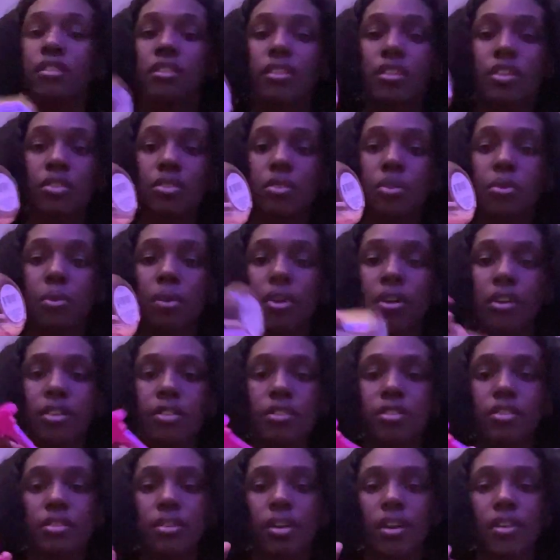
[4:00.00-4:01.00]
There's no water,
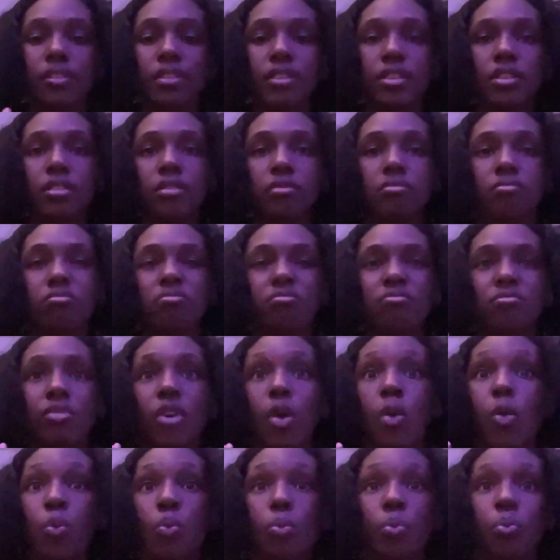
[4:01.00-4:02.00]
so I have to,
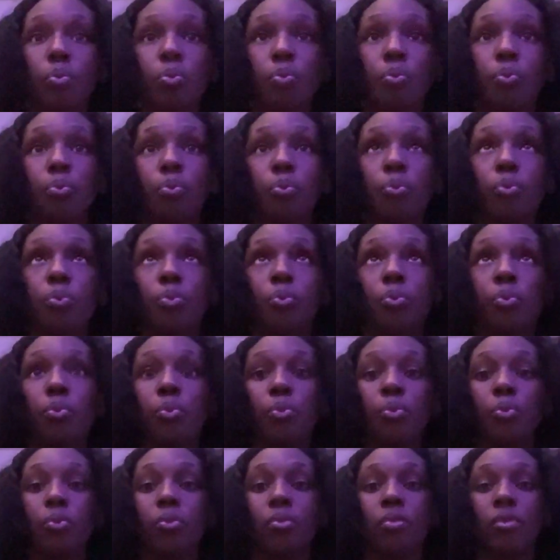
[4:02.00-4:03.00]
oh!
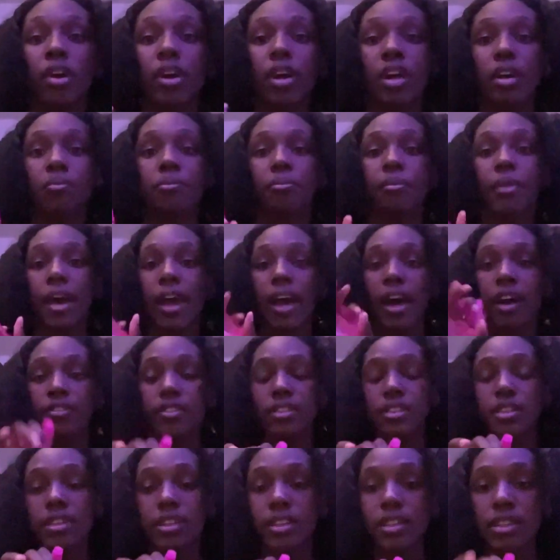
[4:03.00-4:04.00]
Okay, I have
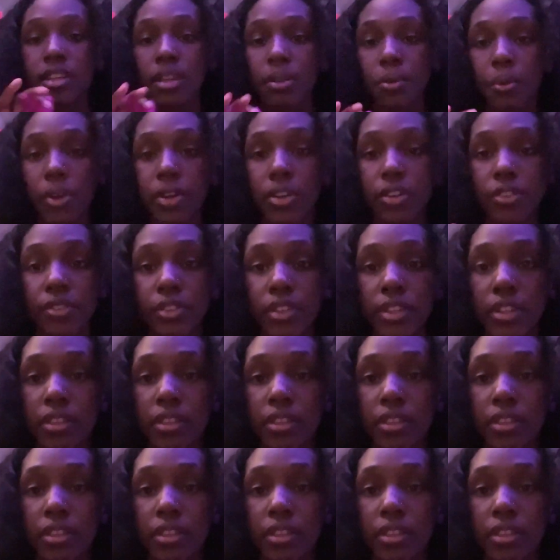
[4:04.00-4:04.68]
to get water for